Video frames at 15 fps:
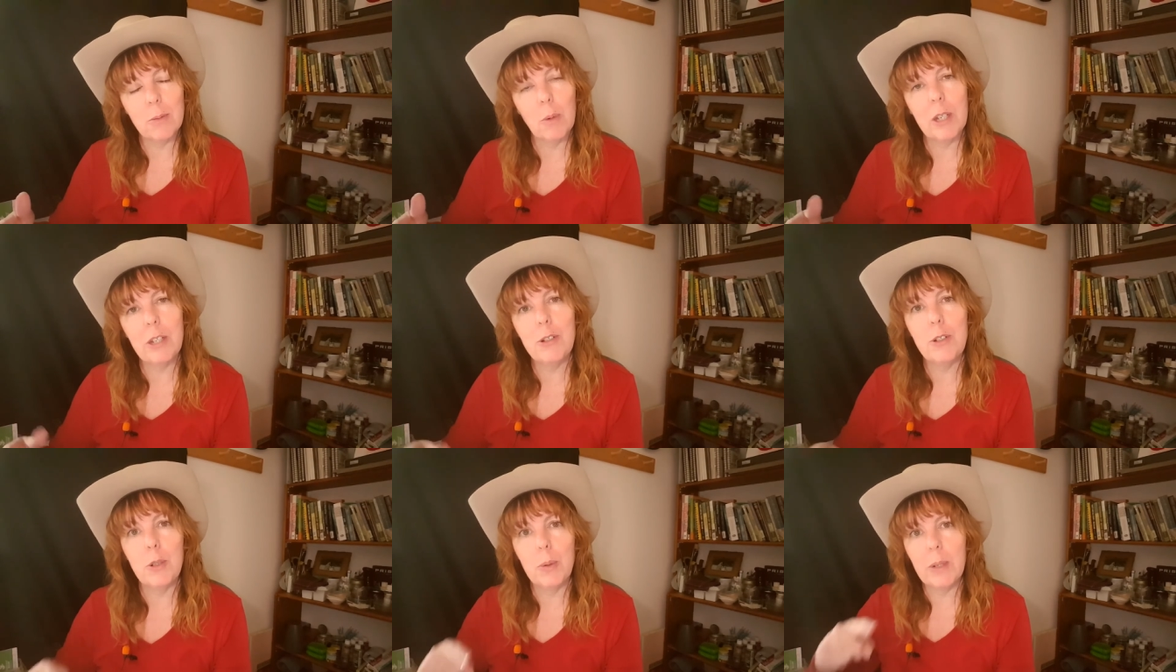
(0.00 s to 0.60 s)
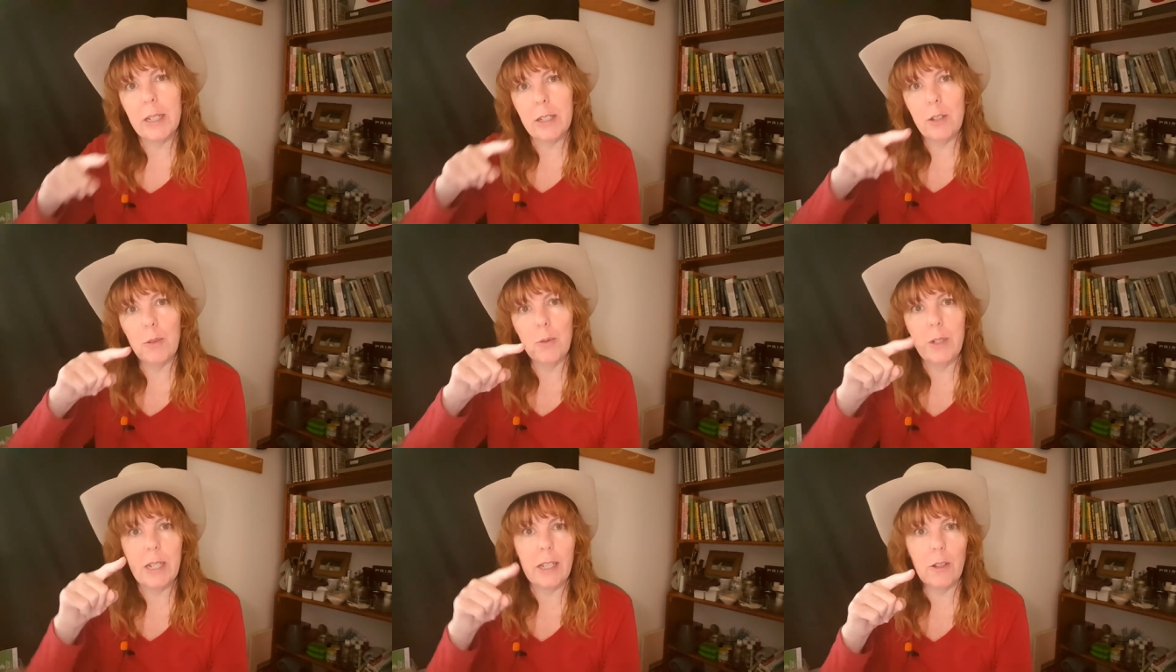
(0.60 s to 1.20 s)
What you do is
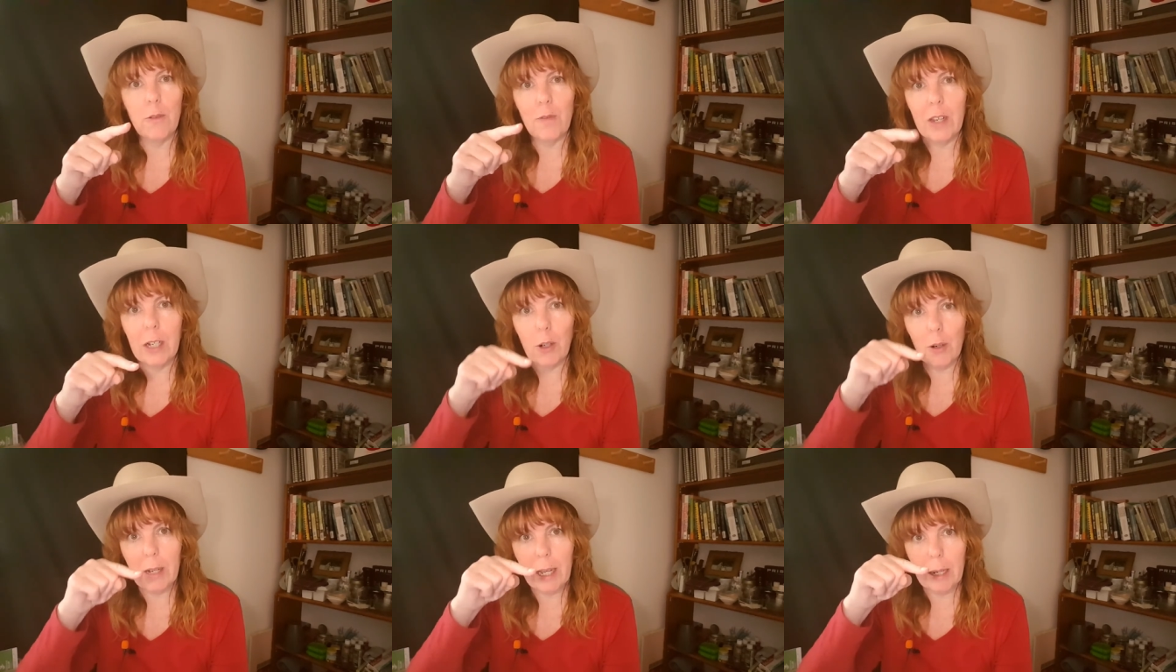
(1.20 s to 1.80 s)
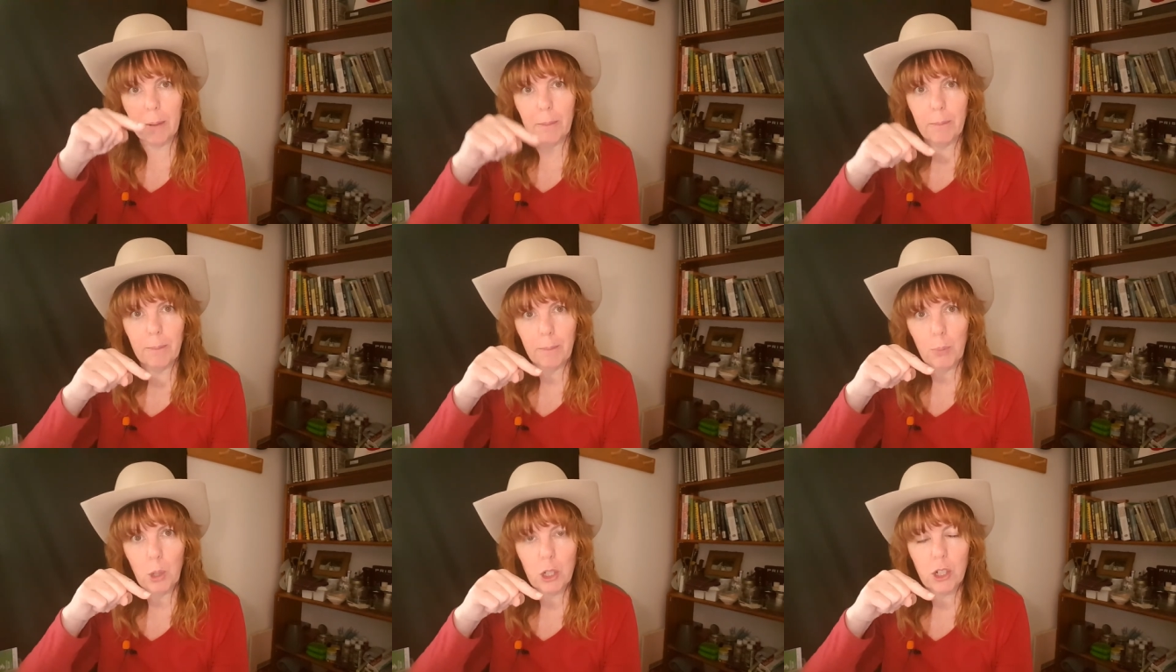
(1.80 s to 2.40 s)
you take your finger and
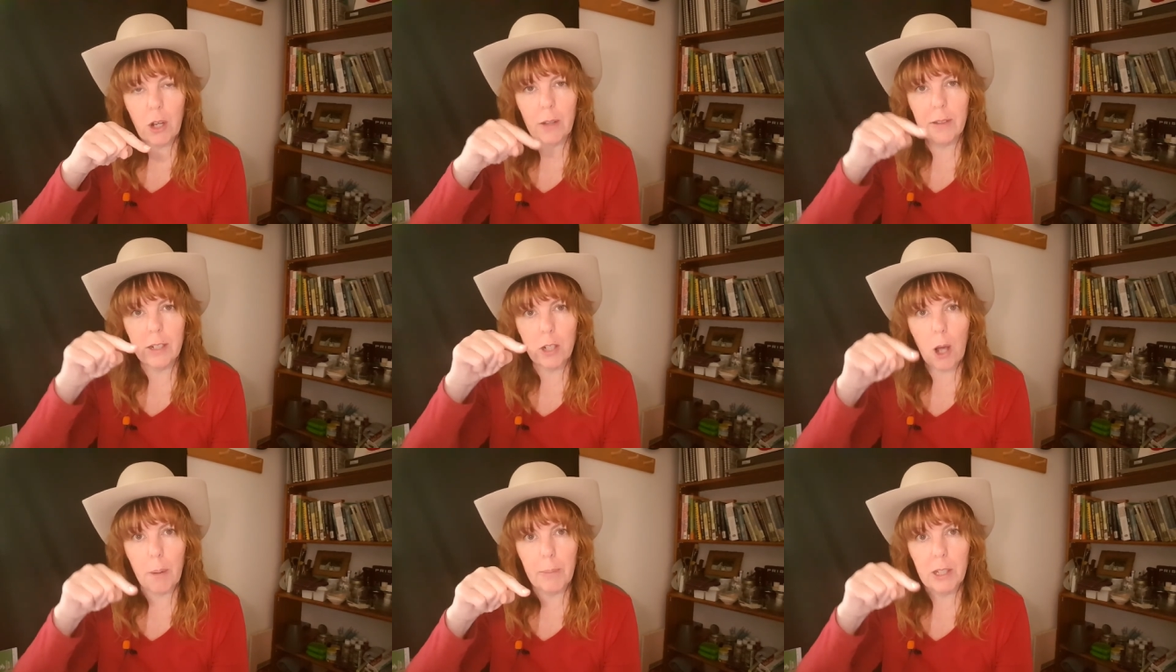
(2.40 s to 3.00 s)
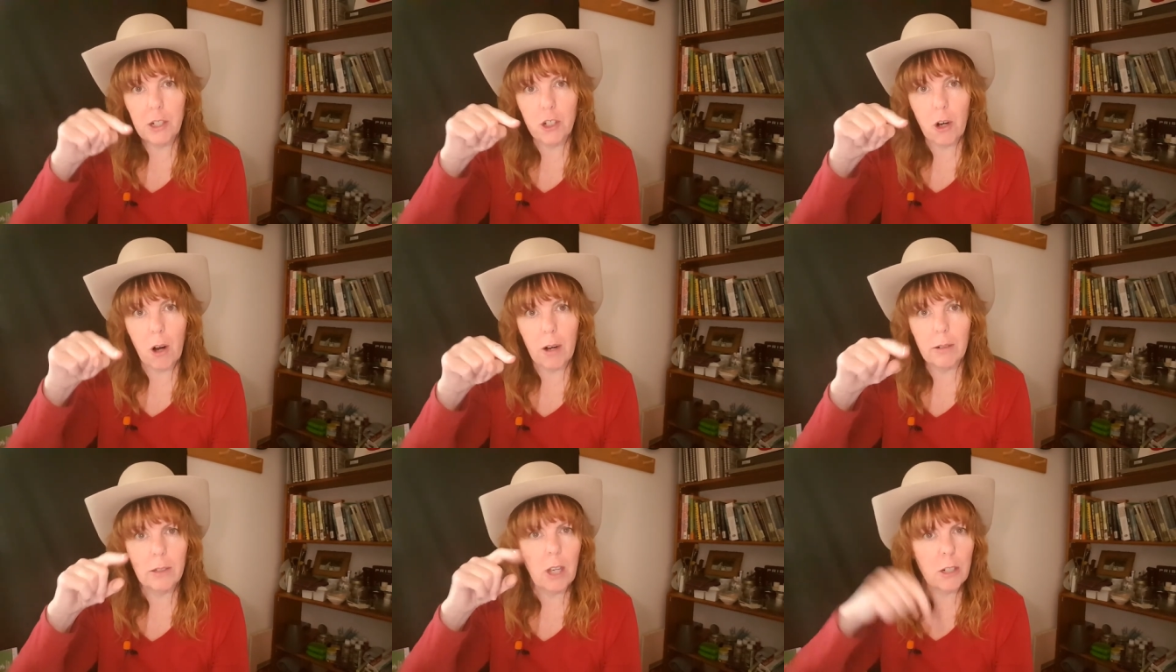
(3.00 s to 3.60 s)
push on the top of the
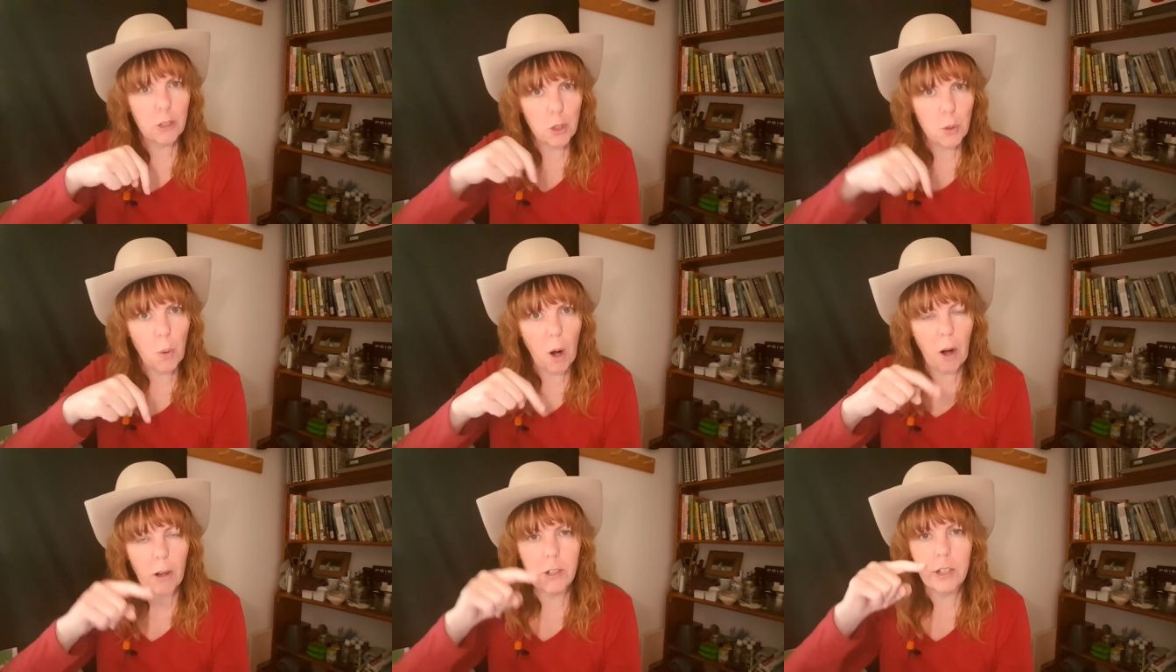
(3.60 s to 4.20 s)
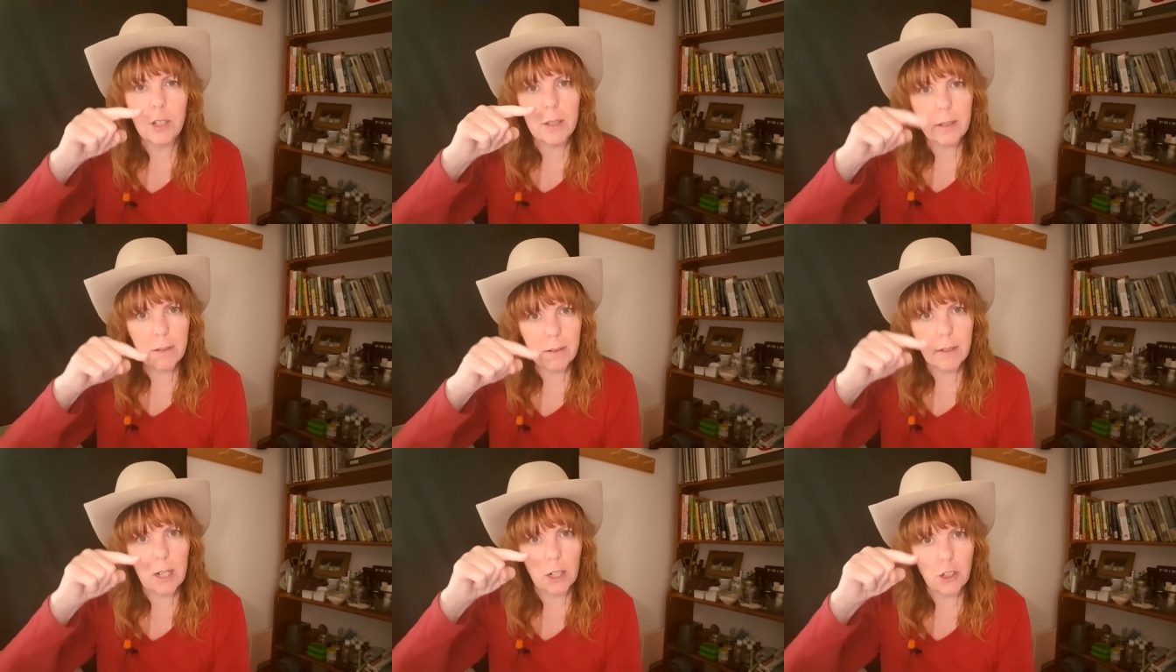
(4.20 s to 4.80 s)
jar, not too hard, just
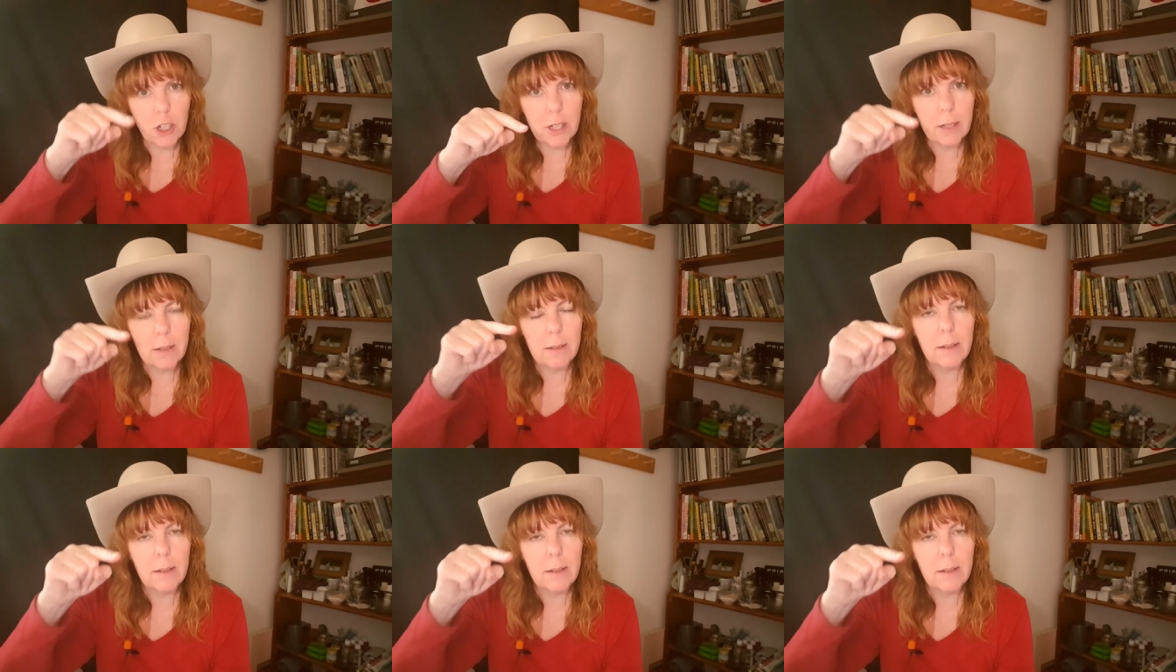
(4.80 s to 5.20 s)
touch it.